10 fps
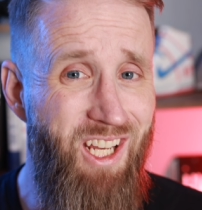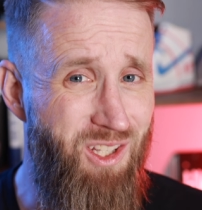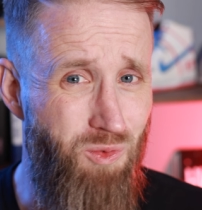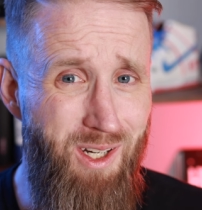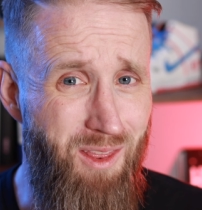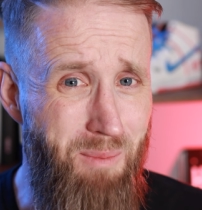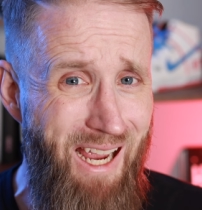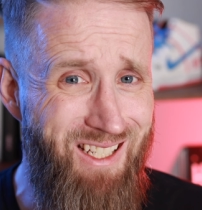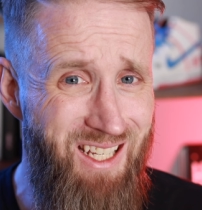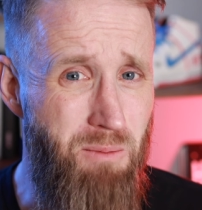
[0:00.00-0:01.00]
gets rid of the
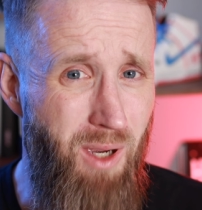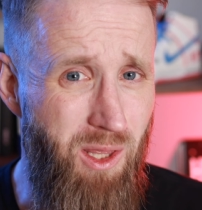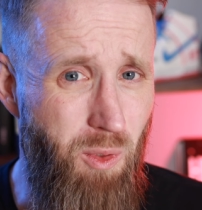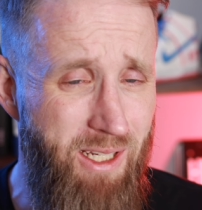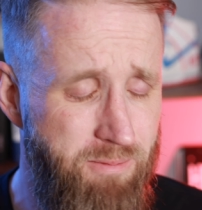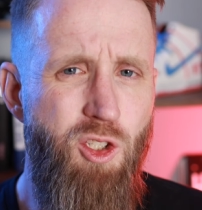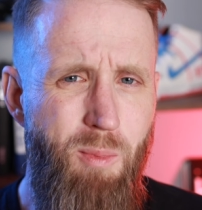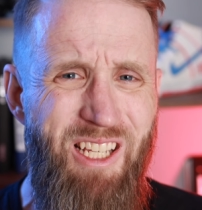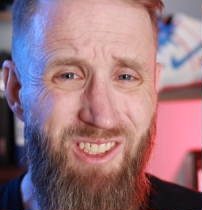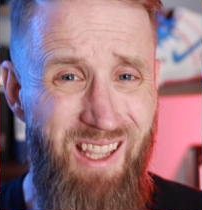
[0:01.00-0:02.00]
back seat, by the way. So
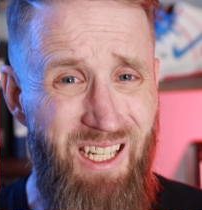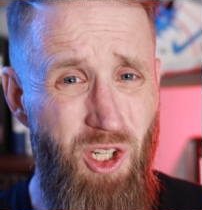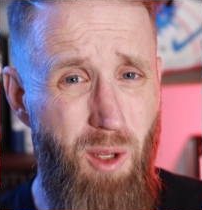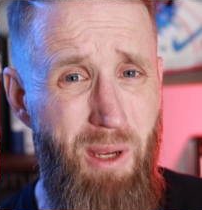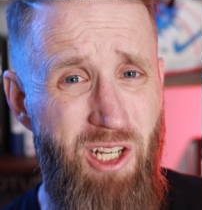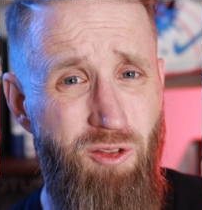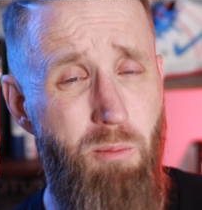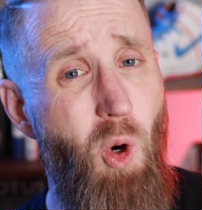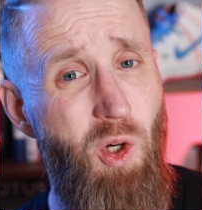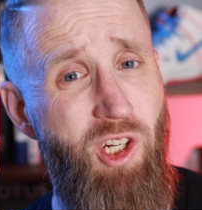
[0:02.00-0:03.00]
basically they took a page from
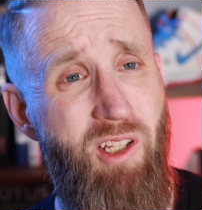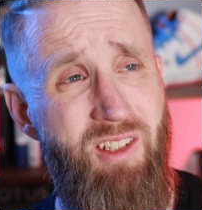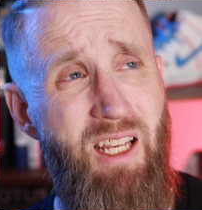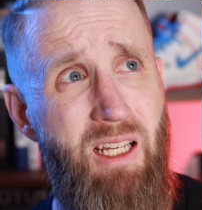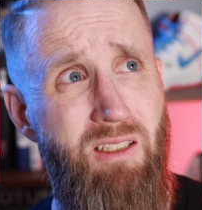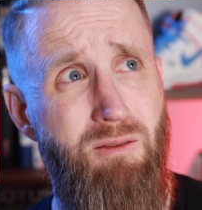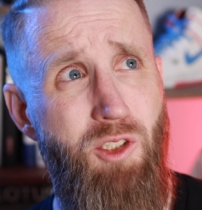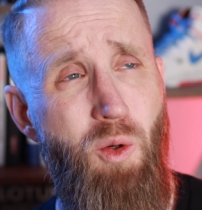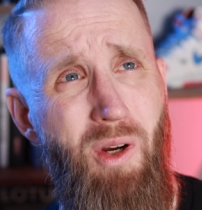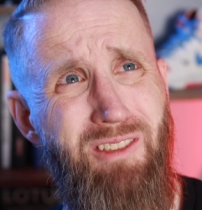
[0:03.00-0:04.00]
Porsche and said,
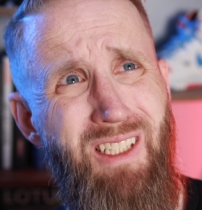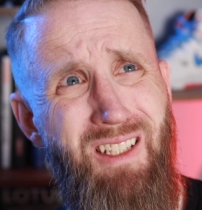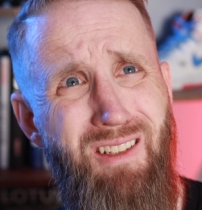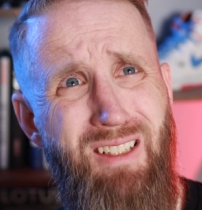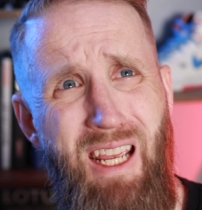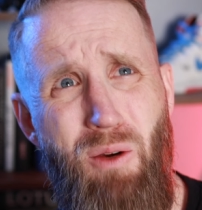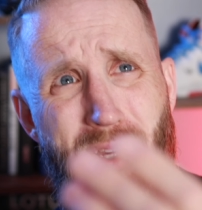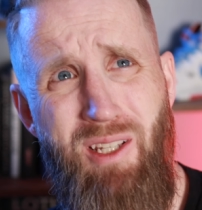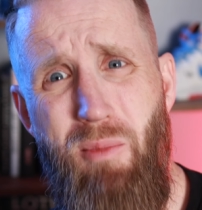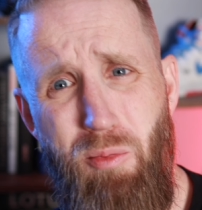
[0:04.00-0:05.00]
you know what, let's take away
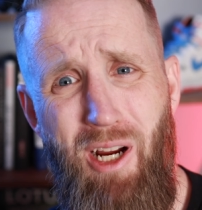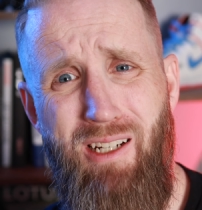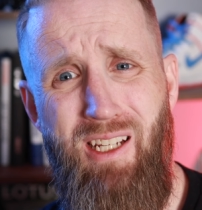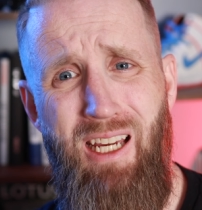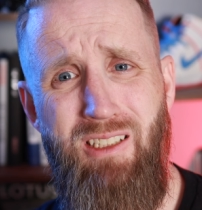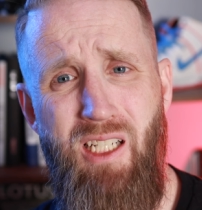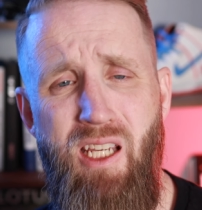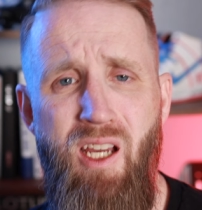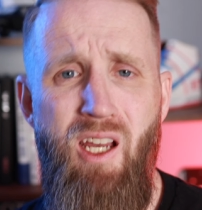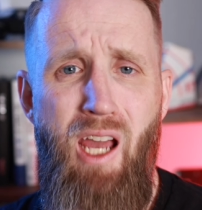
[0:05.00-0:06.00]
some of the practicality,
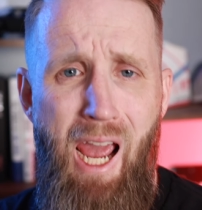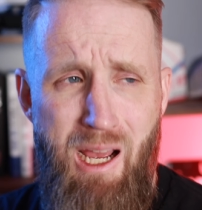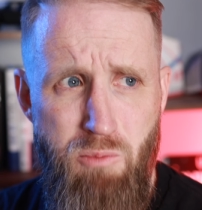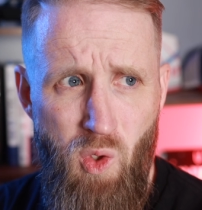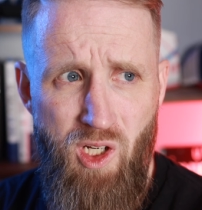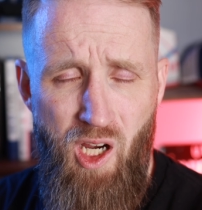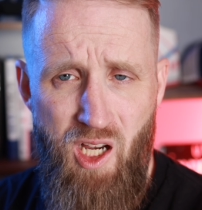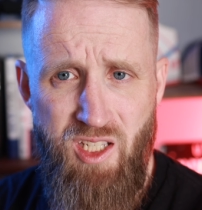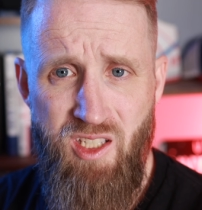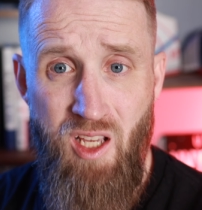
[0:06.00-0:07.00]
add more
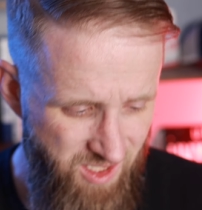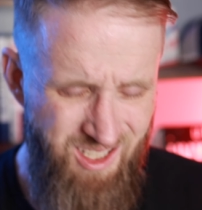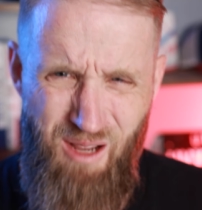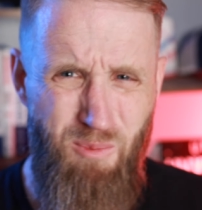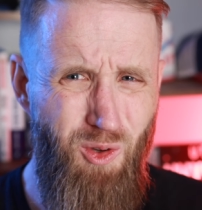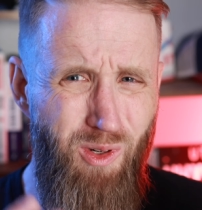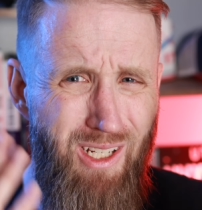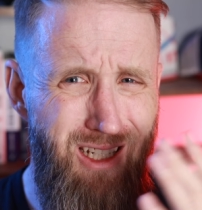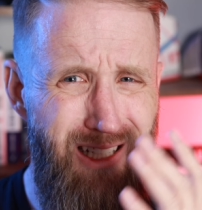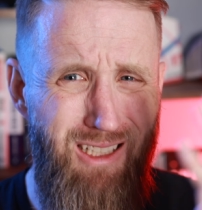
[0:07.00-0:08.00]
costs, step
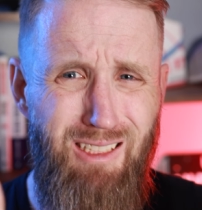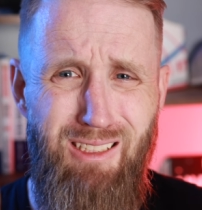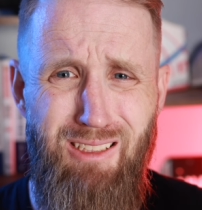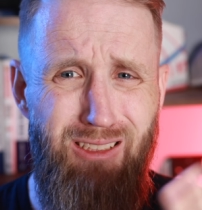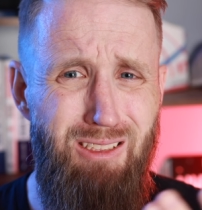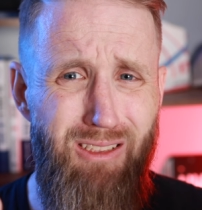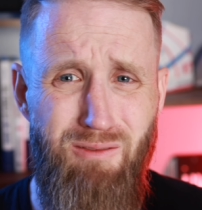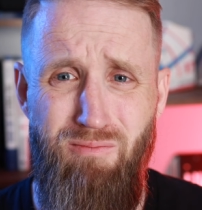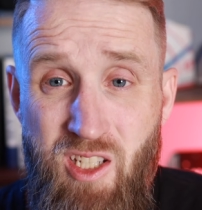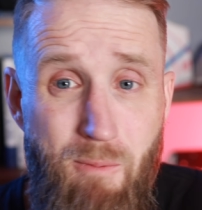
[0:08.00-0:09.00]
3,
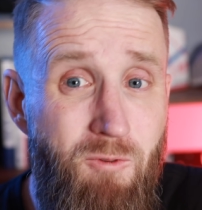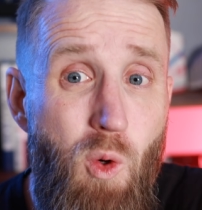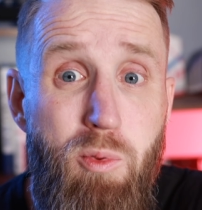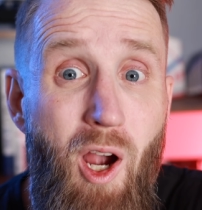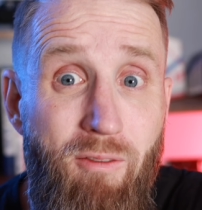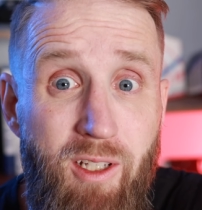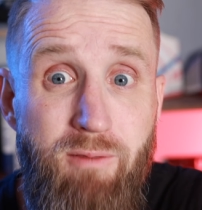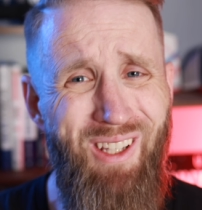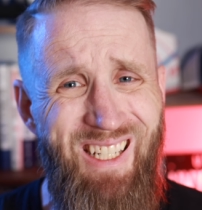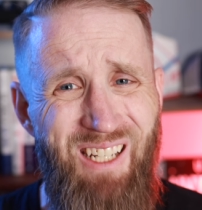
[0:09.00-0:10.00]
step 4, profit.
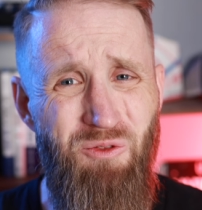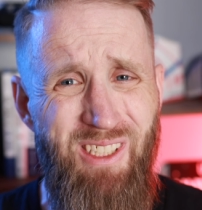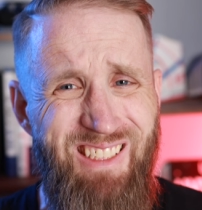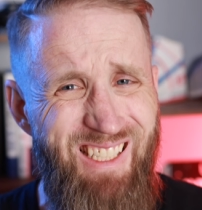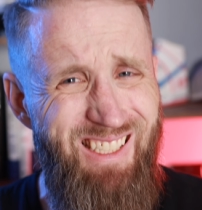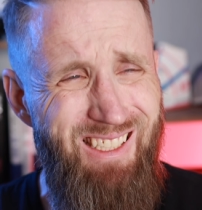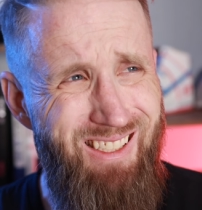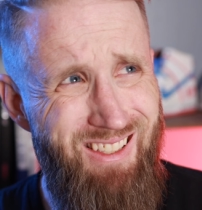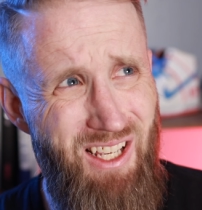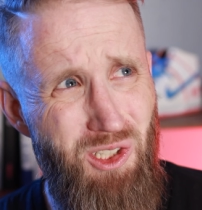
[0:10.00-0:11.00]
Well, they didn't really
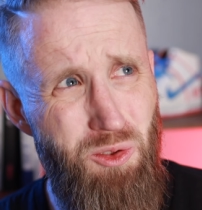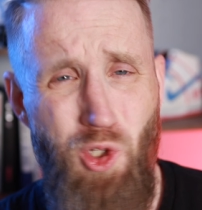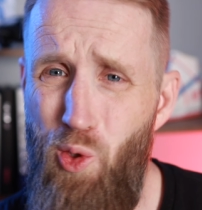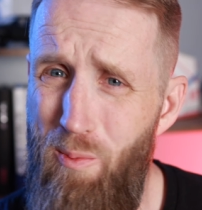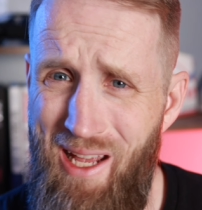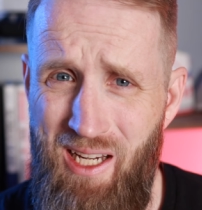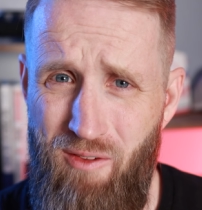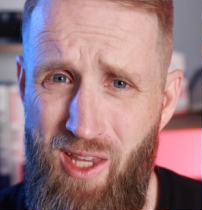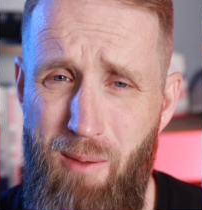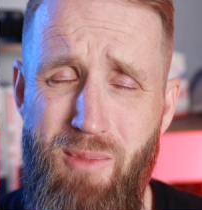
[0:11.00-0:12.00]
sell too many
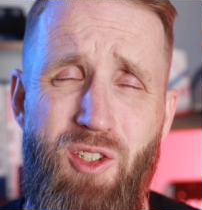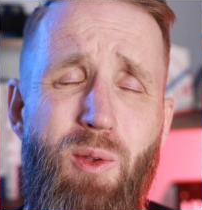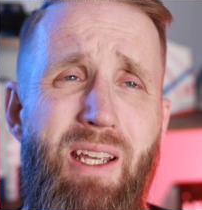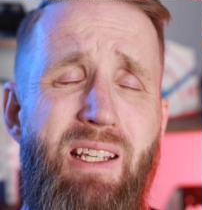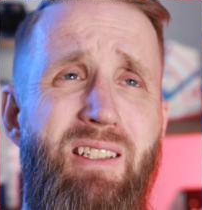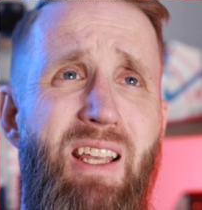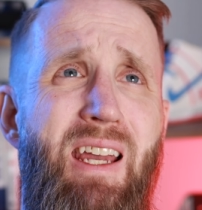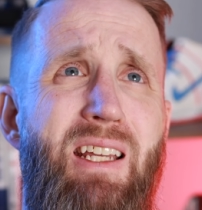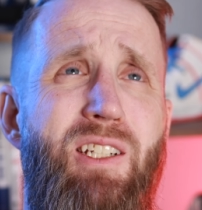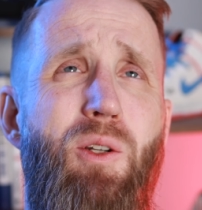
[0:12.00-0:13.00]
of them, so they
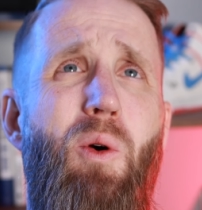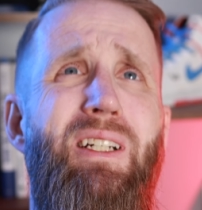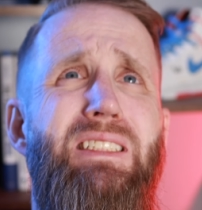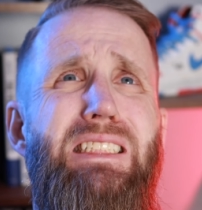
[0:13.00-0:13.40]
said, you know what,